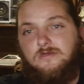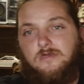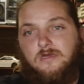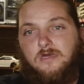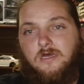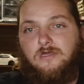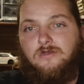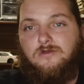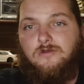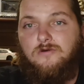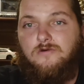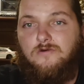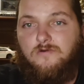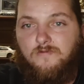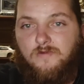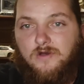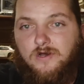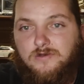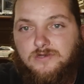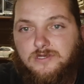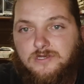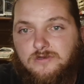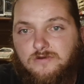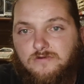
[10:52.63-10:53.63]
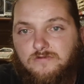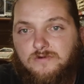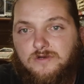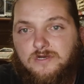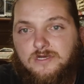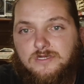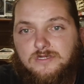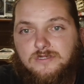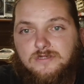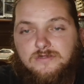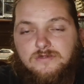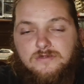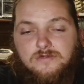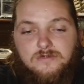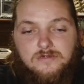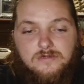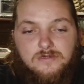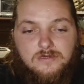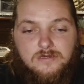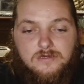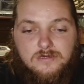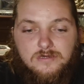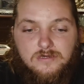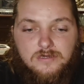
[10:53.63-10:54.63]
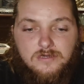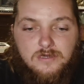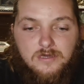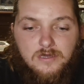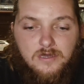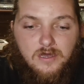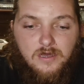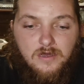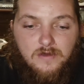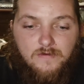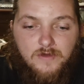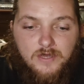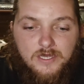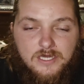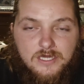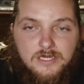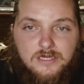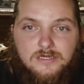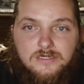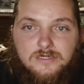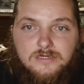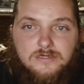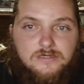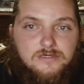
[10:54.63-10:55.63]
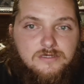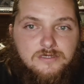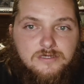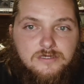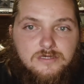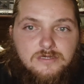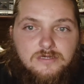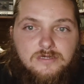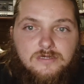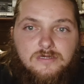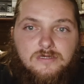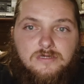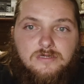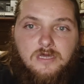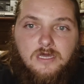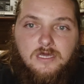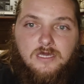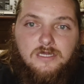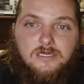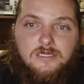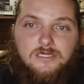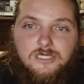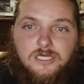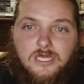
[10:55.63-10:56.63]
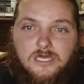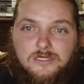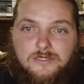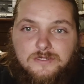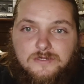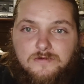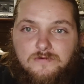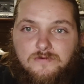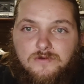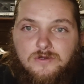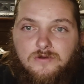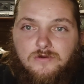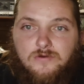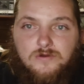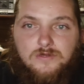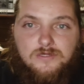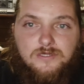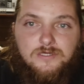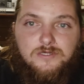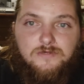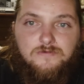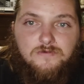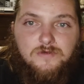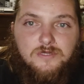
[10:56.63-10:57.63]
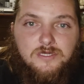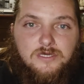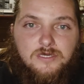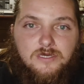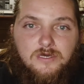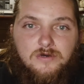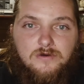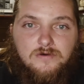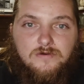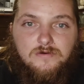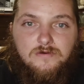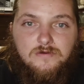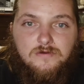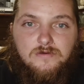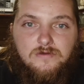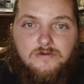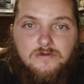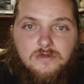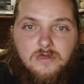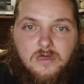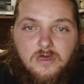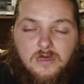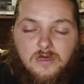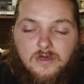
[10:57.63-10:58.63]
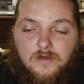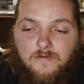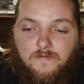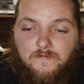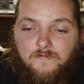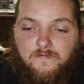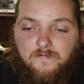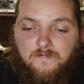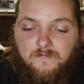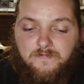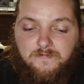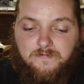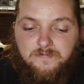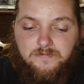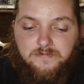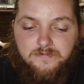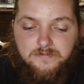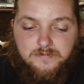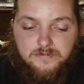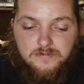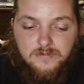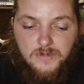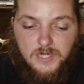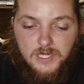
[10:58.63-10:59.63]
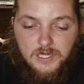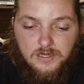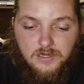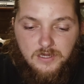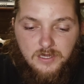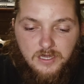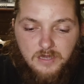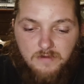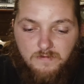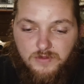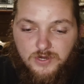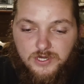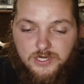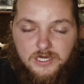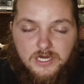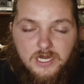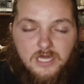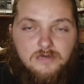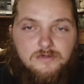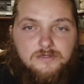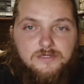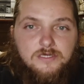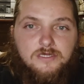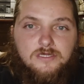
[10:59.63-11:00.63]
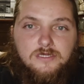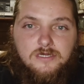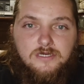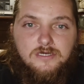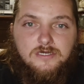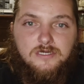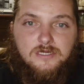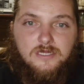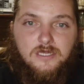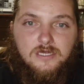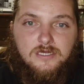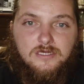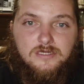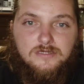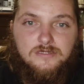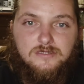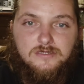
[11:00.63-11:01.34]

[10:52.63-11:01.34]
don't know about you, but I got a chance to record this video and put it out to the internet.